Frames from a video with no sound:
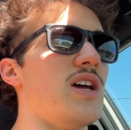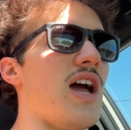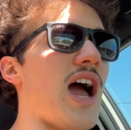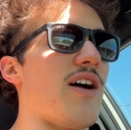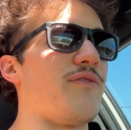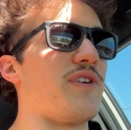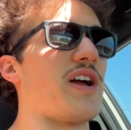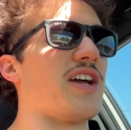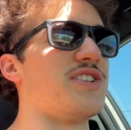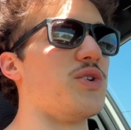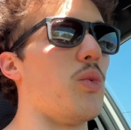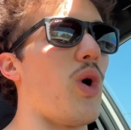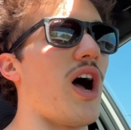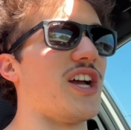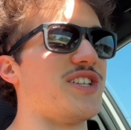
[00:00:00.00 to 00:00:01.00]
I forgot to
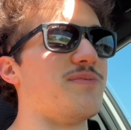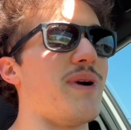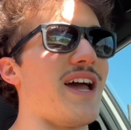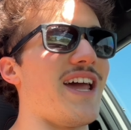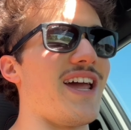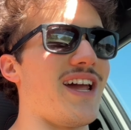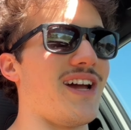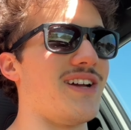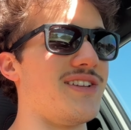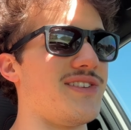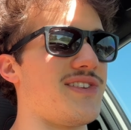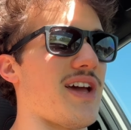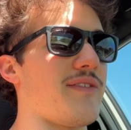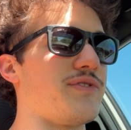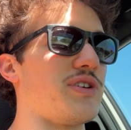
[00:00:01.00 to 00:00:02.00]
wash my hands
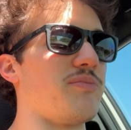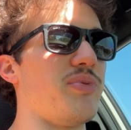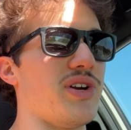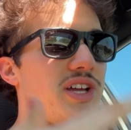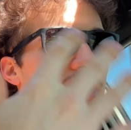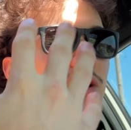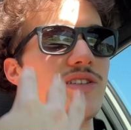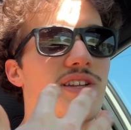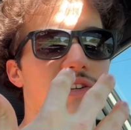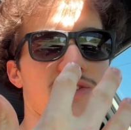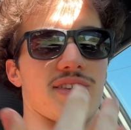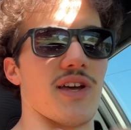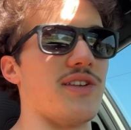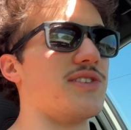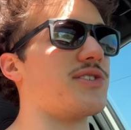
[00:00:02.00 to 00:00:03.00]
after putting on this
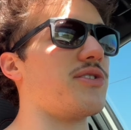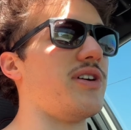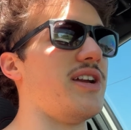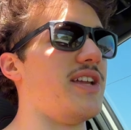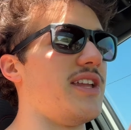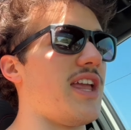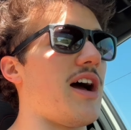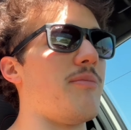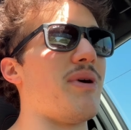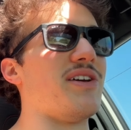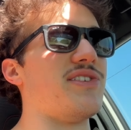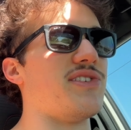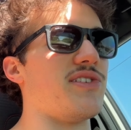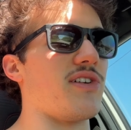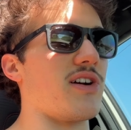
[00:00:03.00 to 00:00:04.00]
sunscreen, and now my
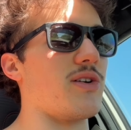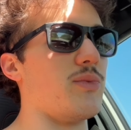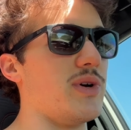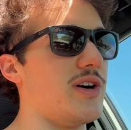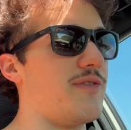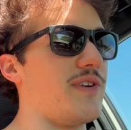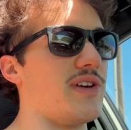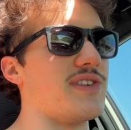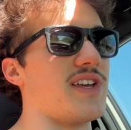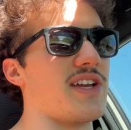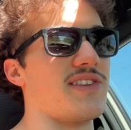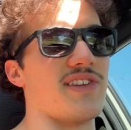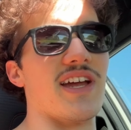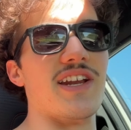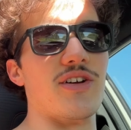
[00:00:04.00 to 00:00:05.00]
steering wheel feels like
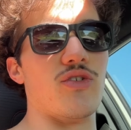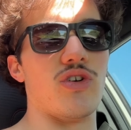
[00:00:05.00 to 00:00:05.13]
it's getting